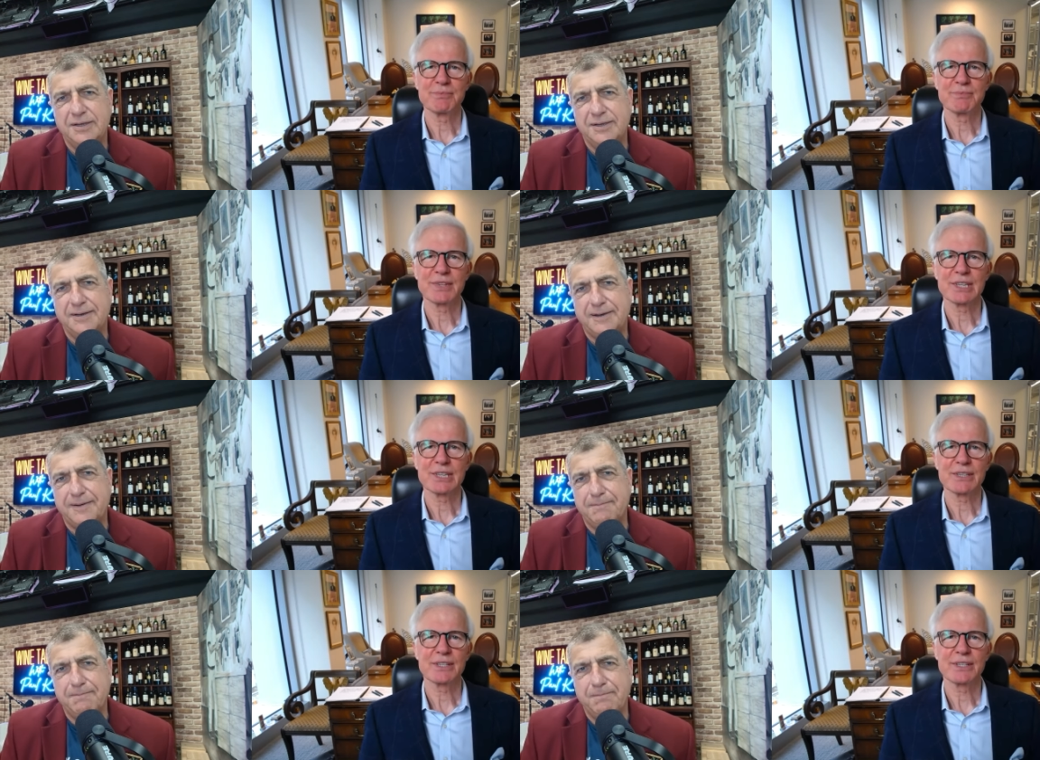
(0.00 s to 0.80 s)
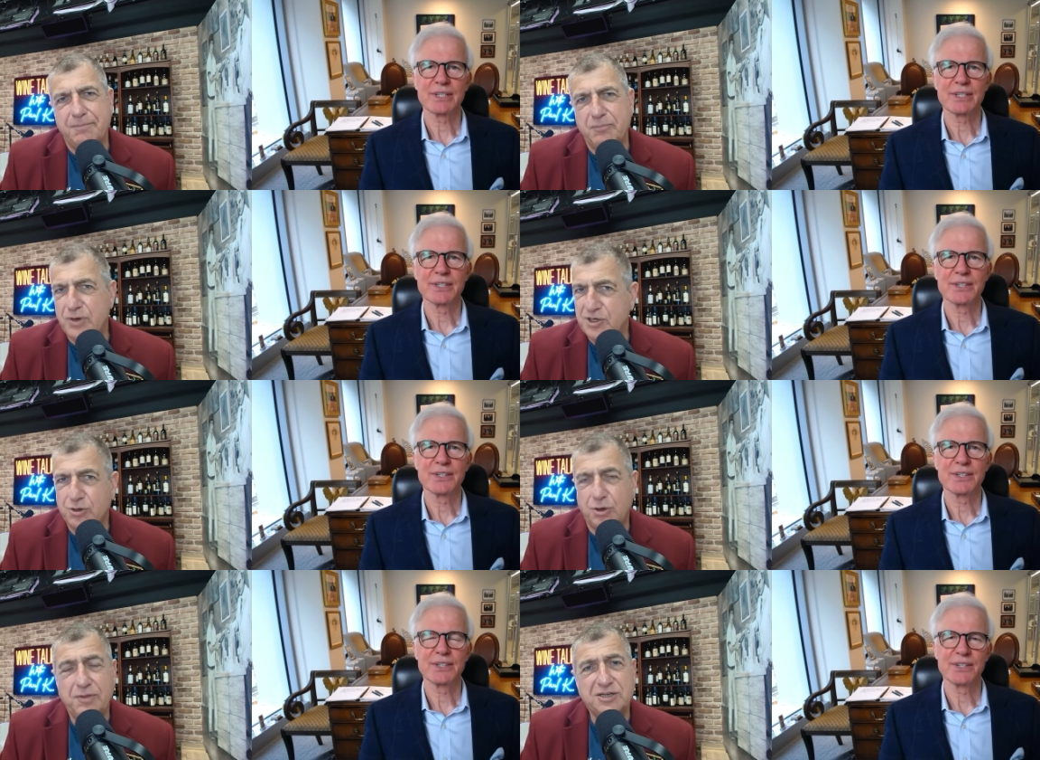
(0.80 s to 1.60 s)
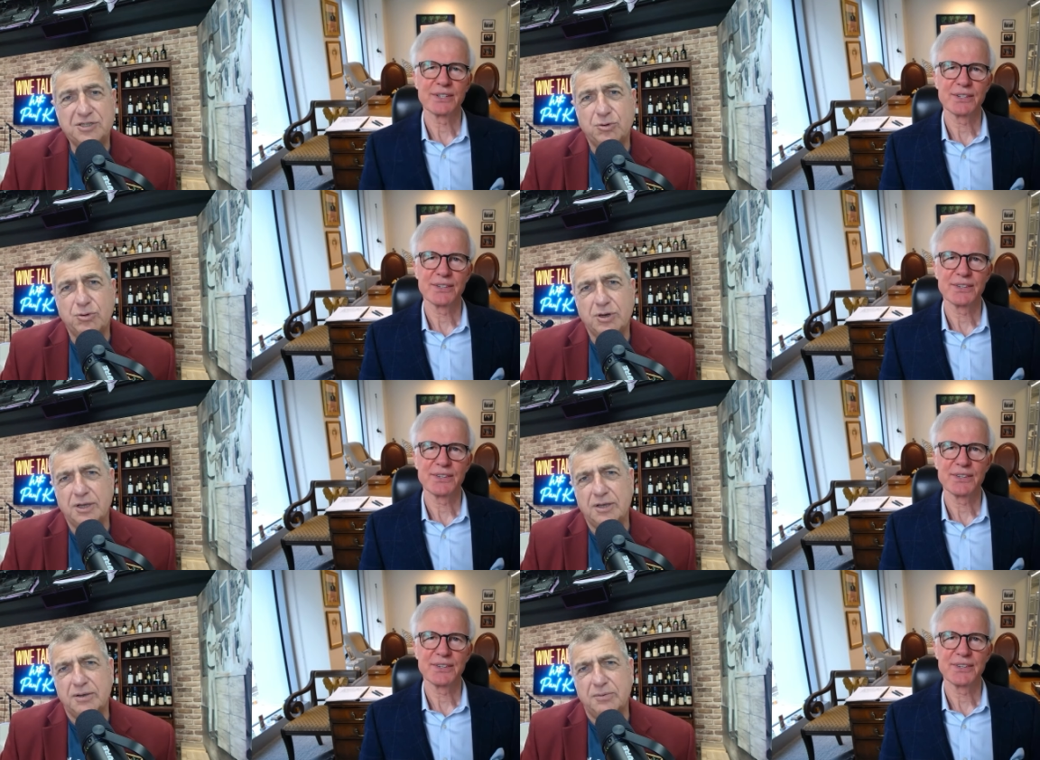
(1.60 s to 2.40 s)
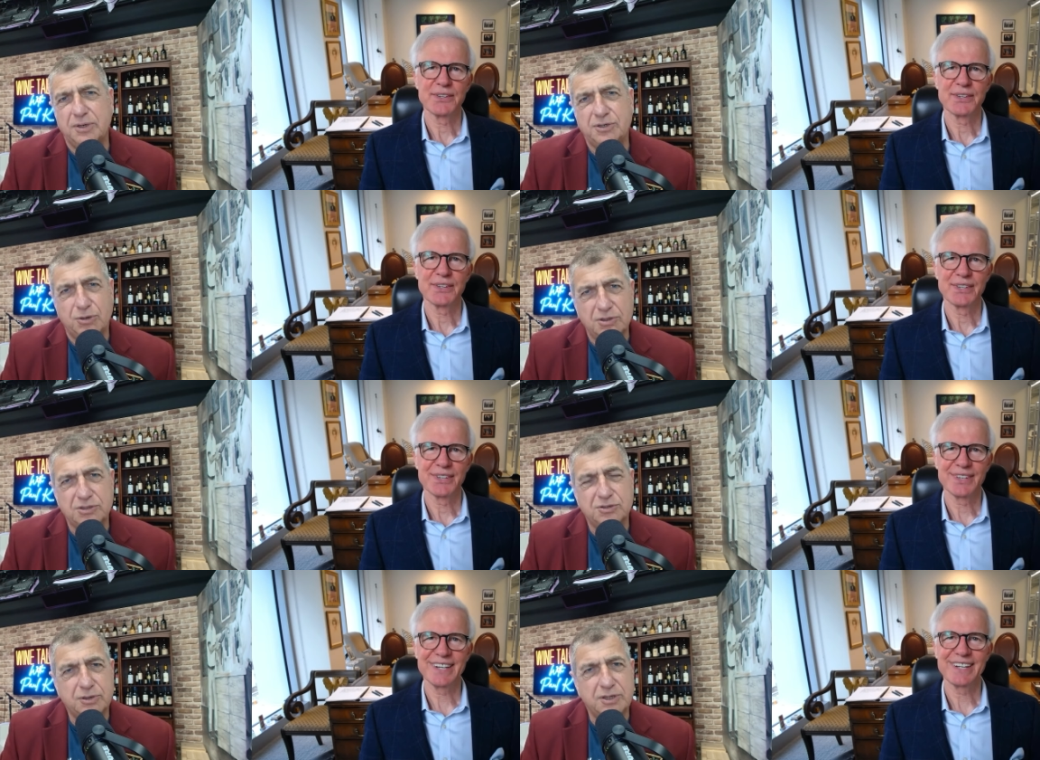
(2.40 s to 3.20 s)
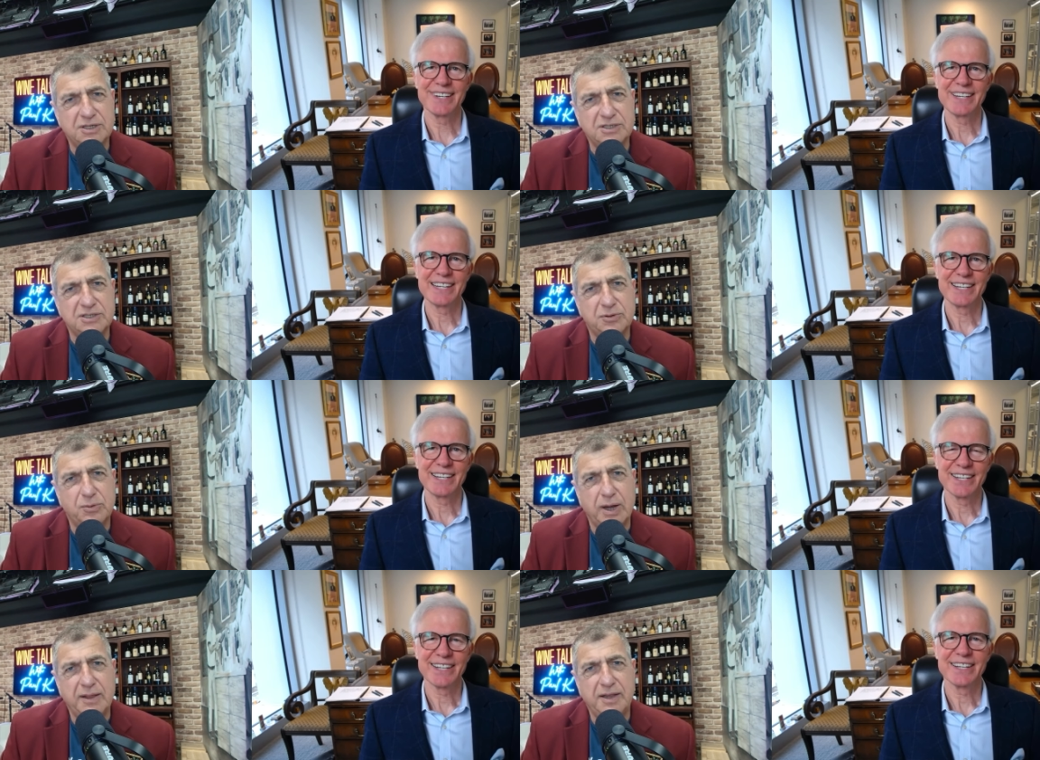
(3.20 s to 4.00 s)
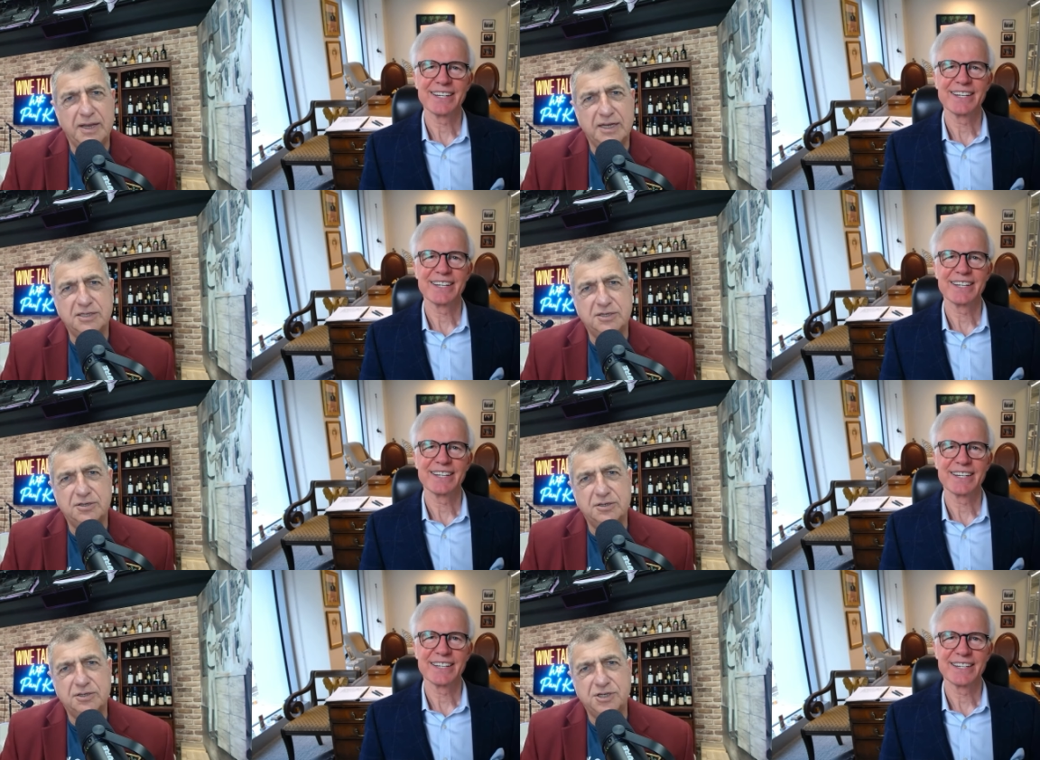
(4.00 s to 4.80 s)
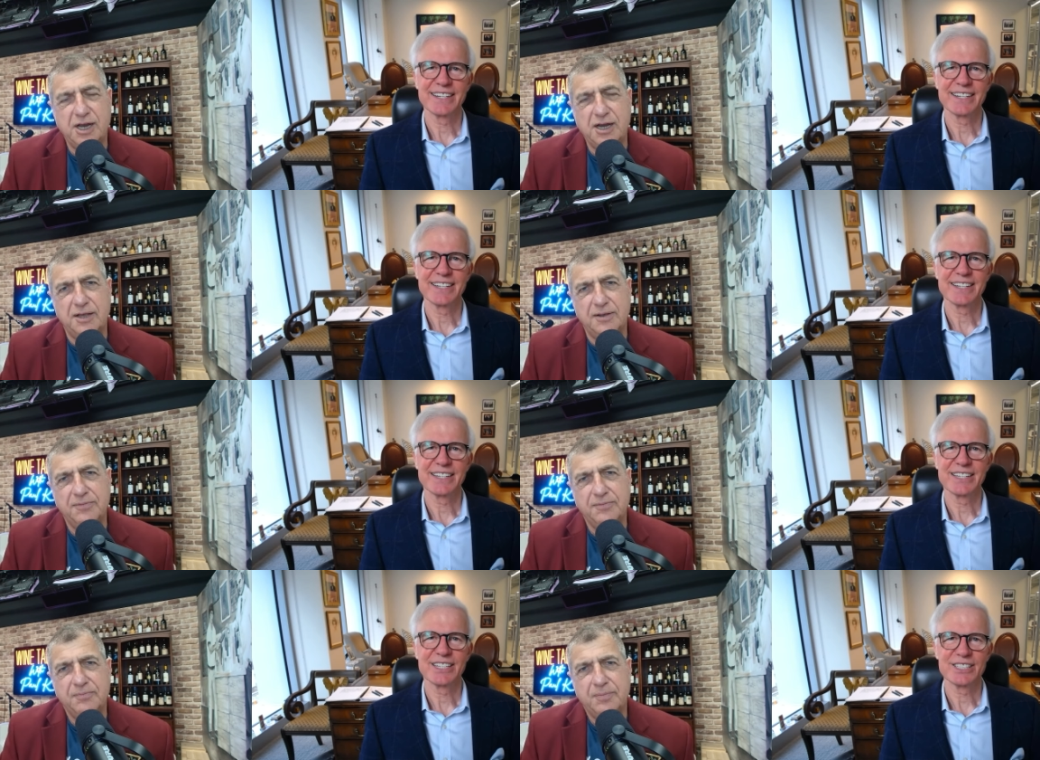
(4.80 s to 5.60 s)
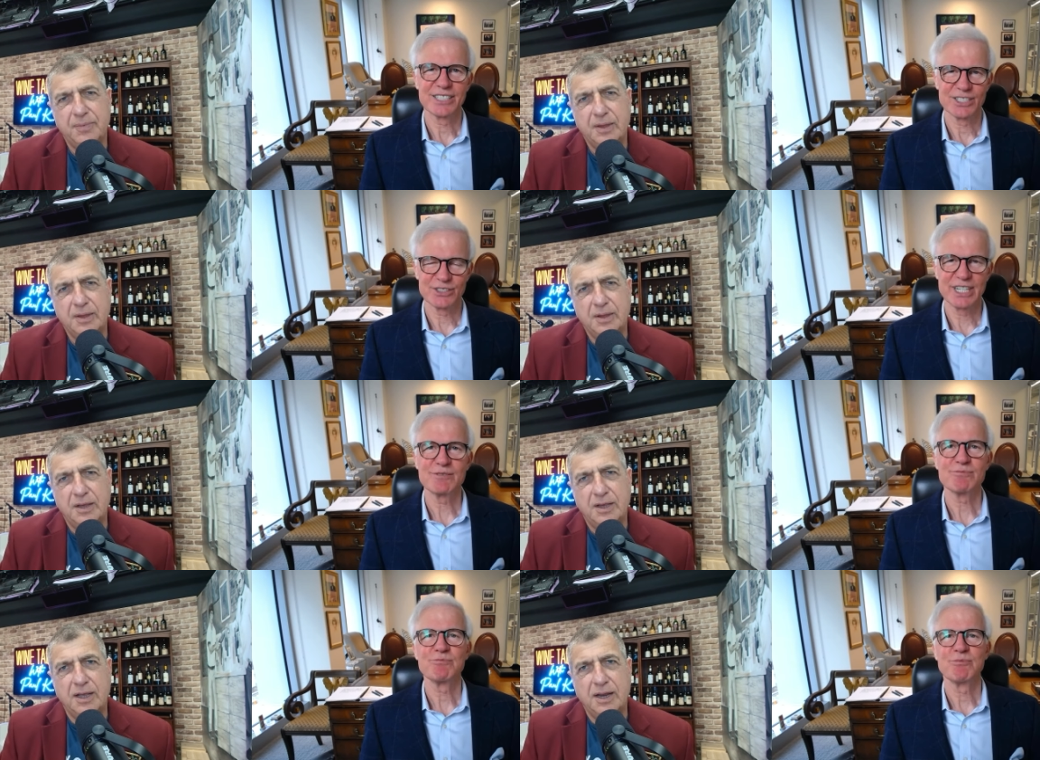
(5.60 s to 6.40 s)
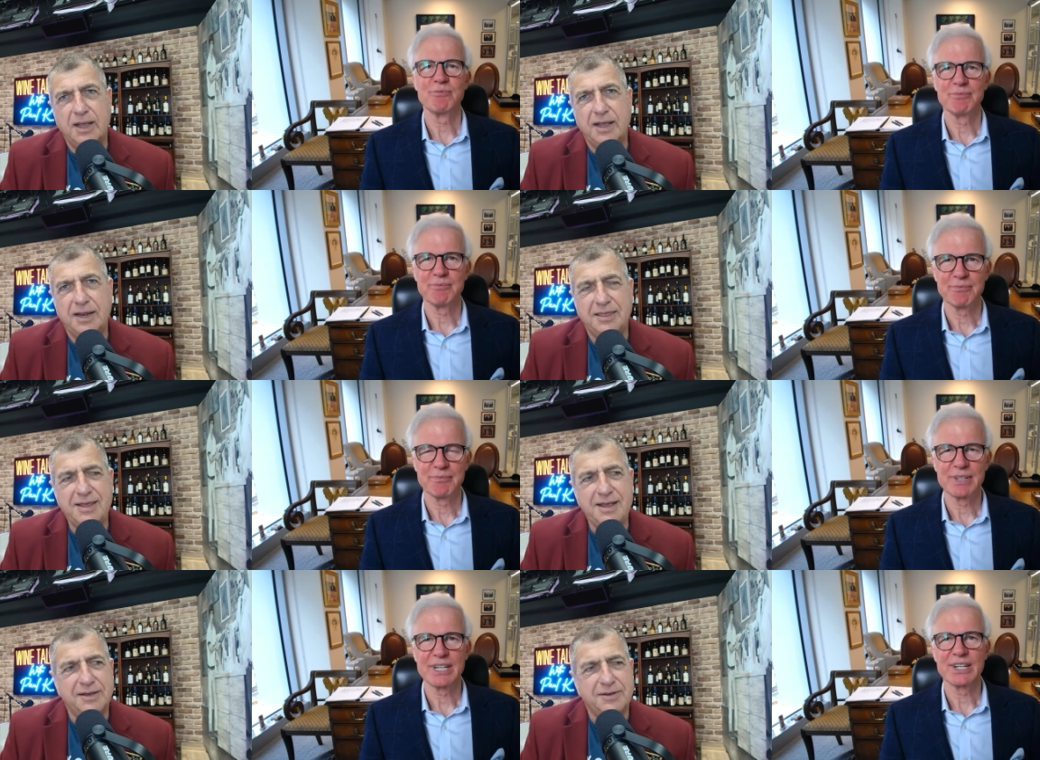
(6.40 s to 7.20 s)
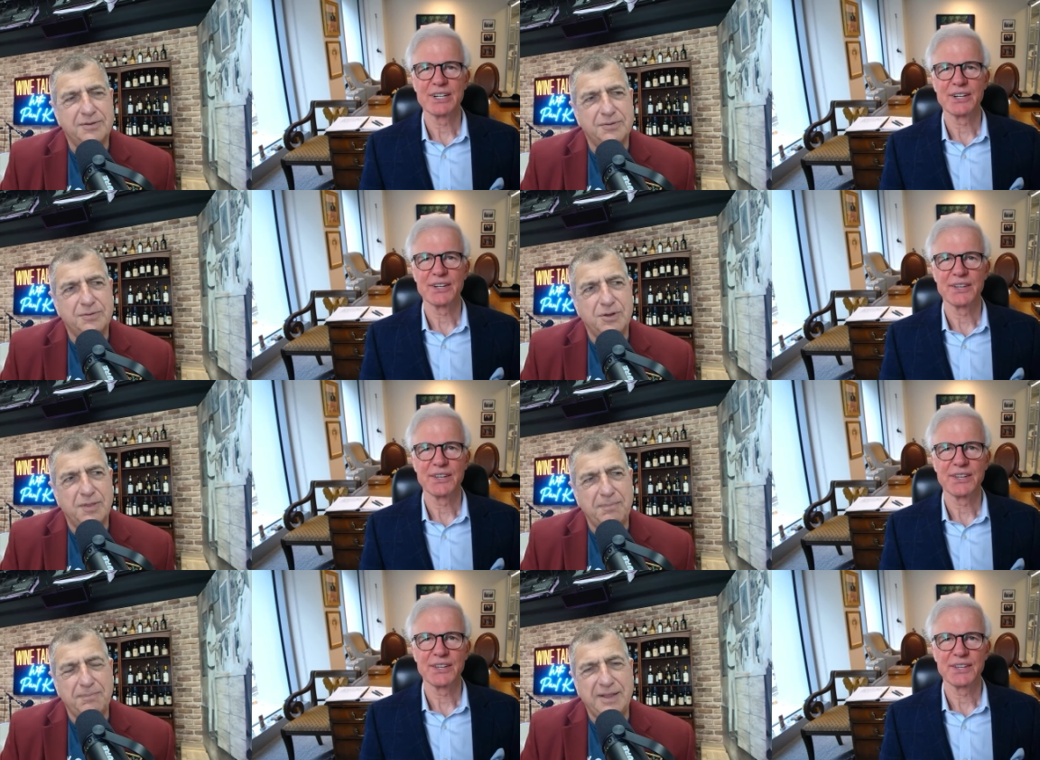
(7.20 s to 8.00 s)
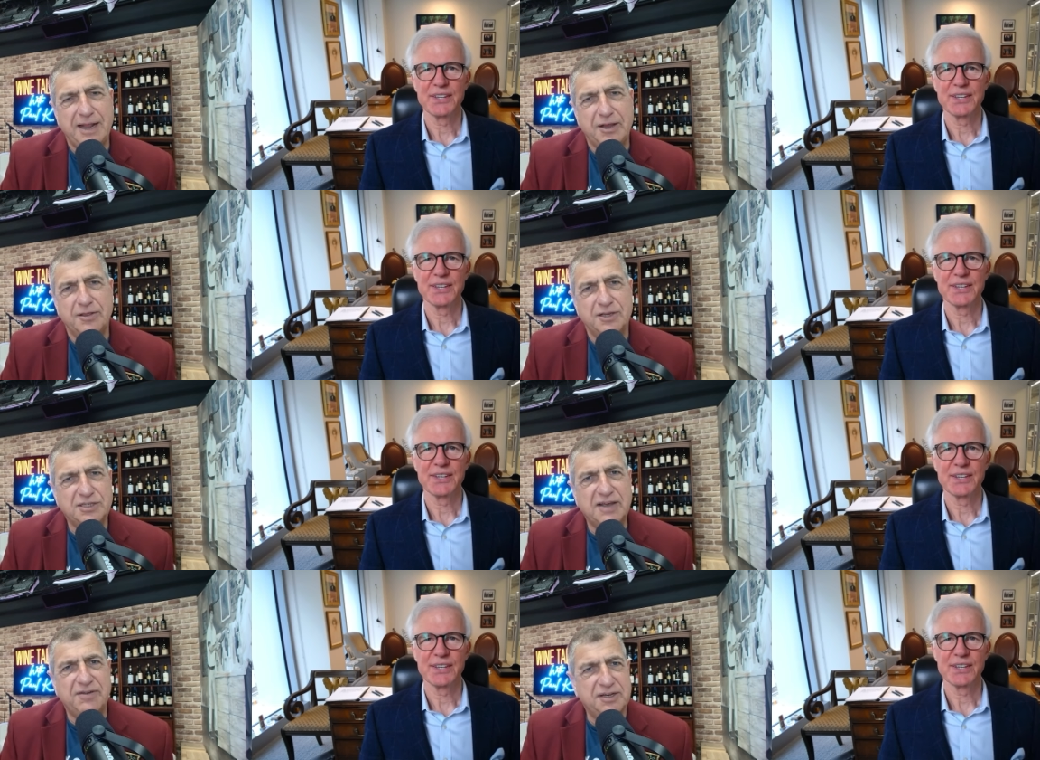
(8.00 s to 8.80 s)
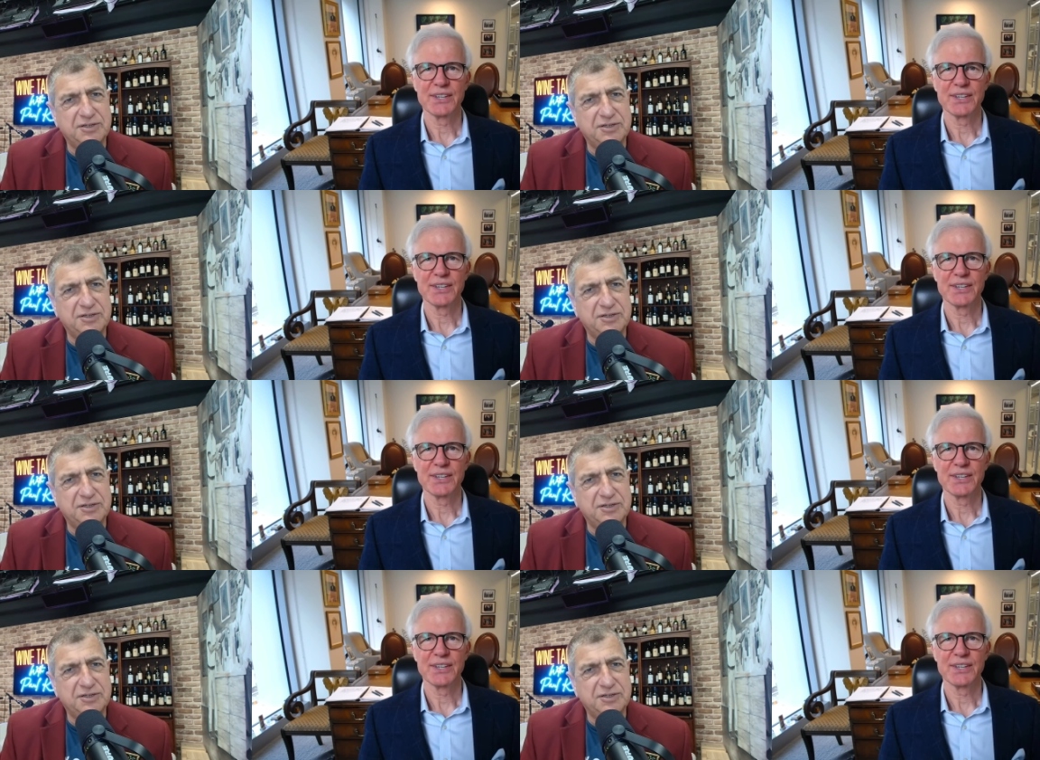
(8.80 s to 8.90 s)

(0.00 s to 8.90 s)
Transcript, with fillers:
Speaker 1: um, we told that story. We told the story. This is the wine that Nixon took to China, right? And I, and I think you know that that year of the '70s.